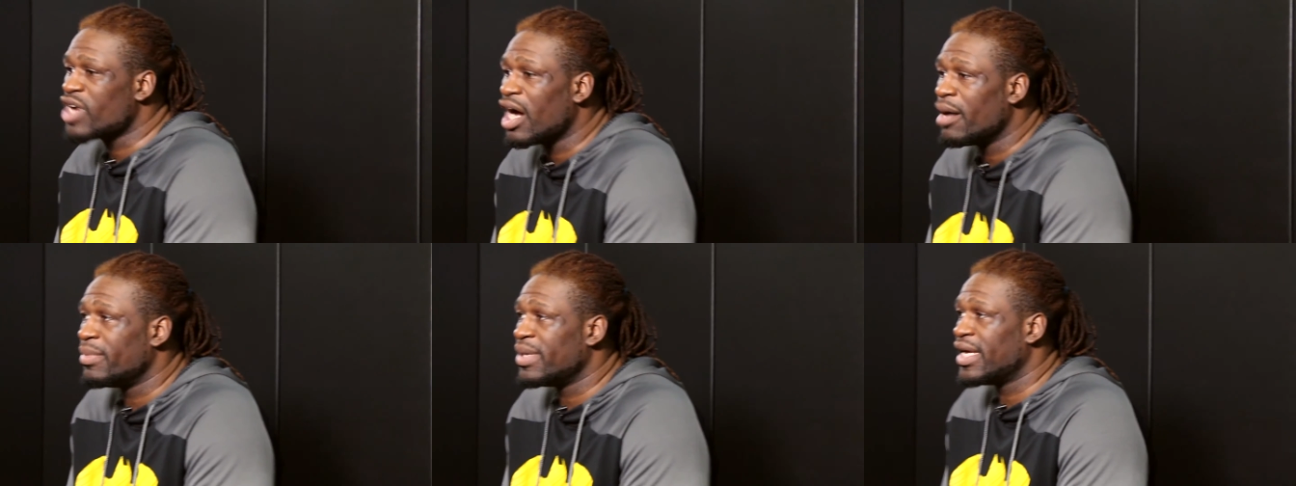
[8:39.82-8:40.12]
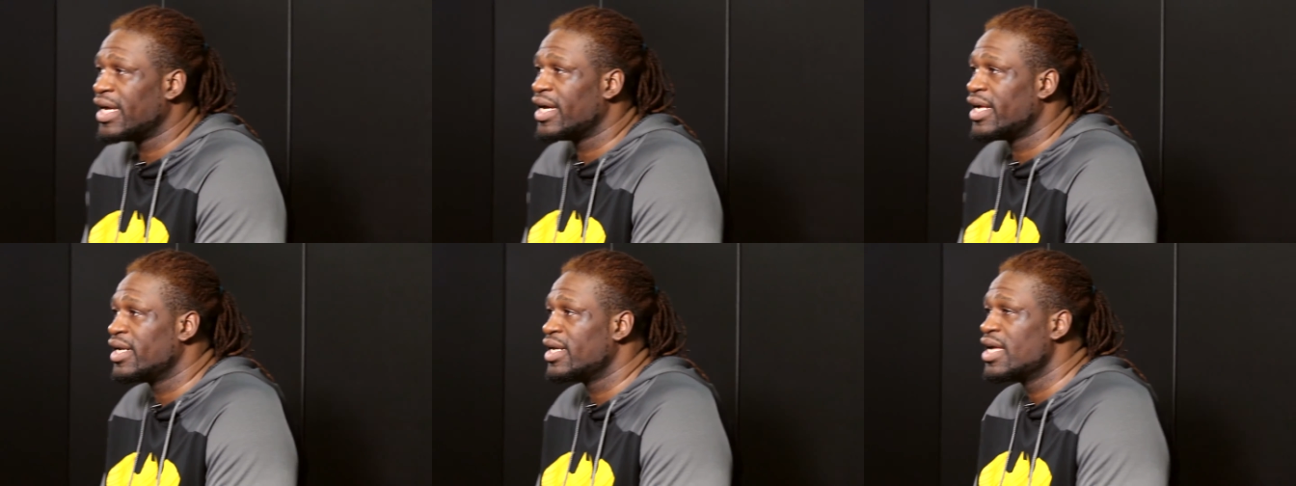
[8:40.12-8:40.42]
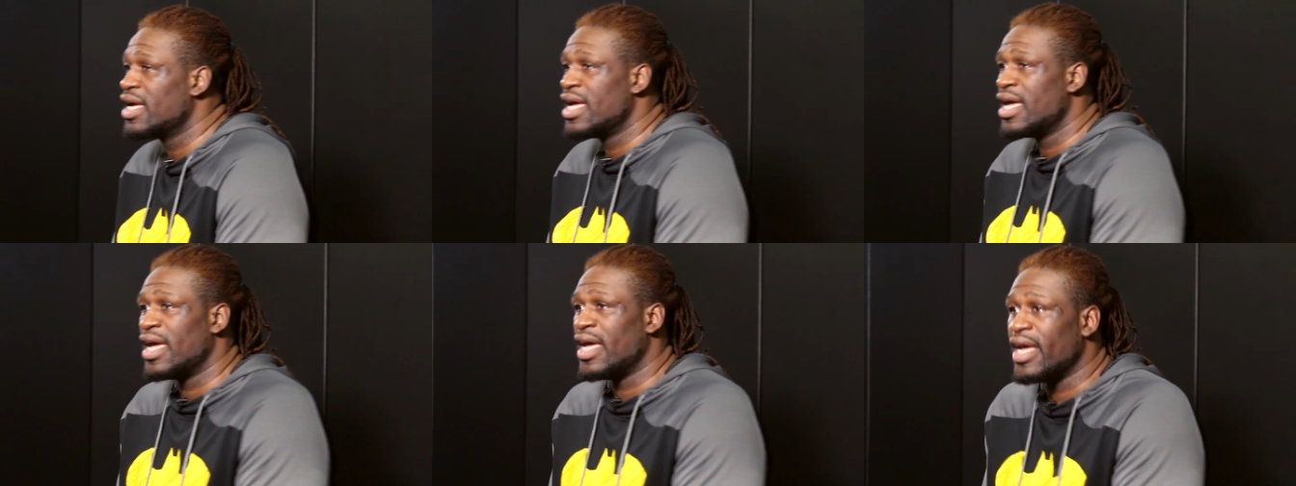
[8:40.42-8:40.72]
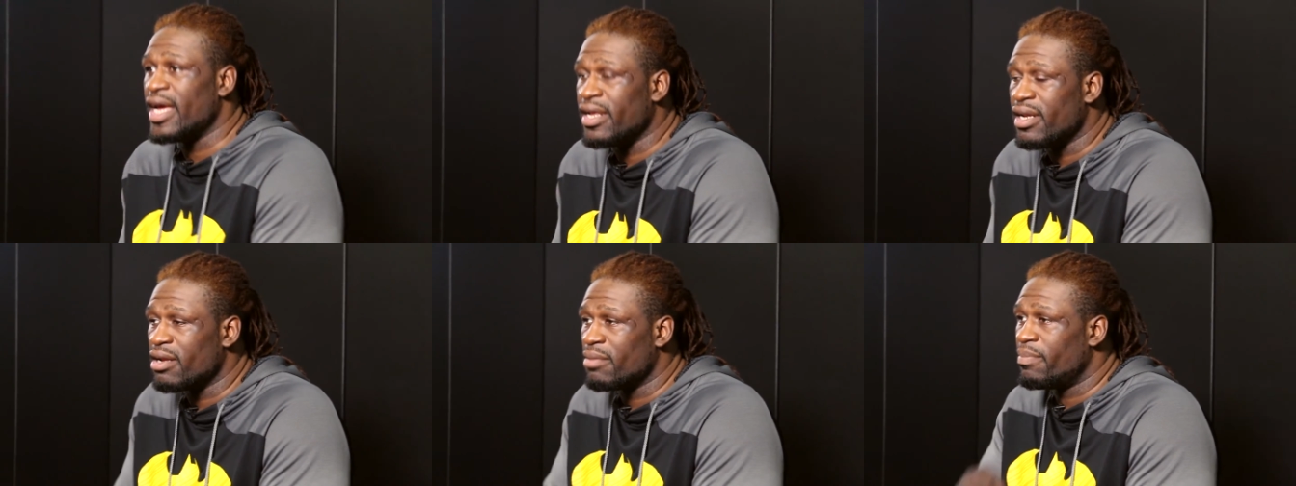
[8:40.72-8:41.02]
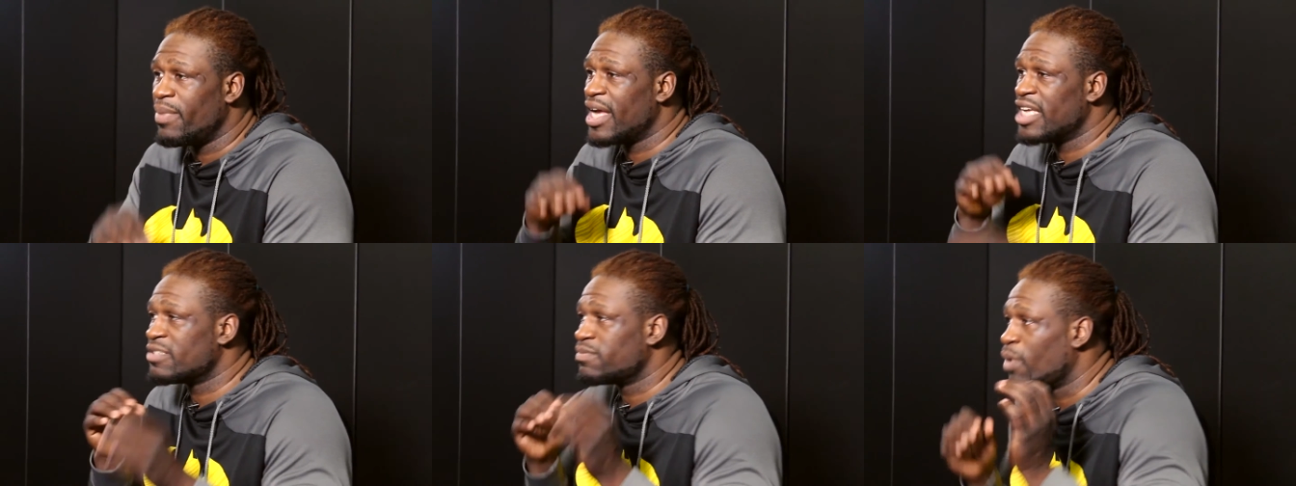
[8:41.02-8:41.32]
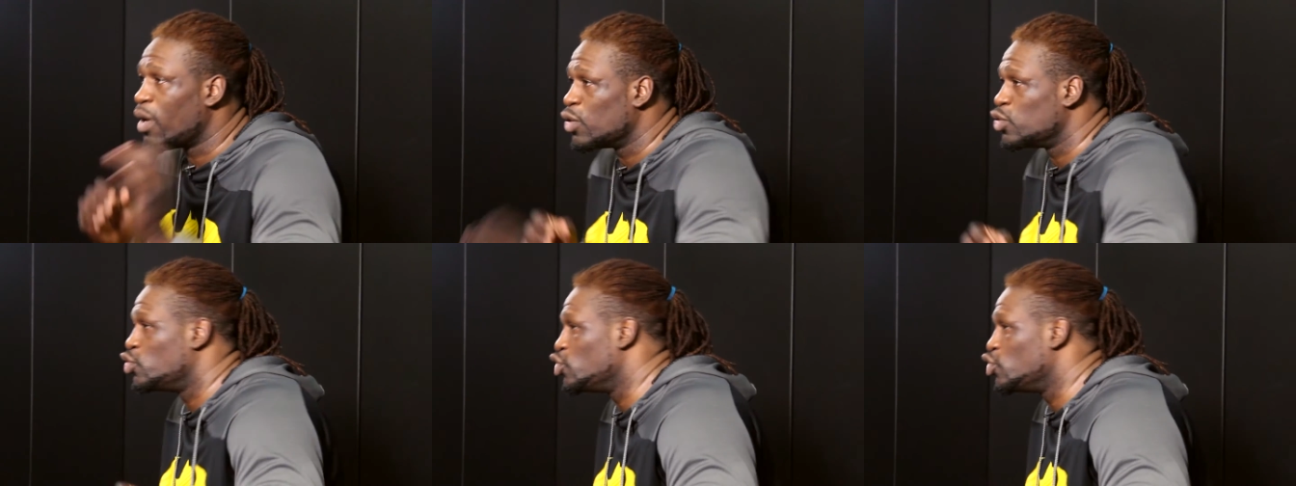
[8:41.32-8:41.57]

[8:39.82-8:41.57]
coming in, hitting the baseball,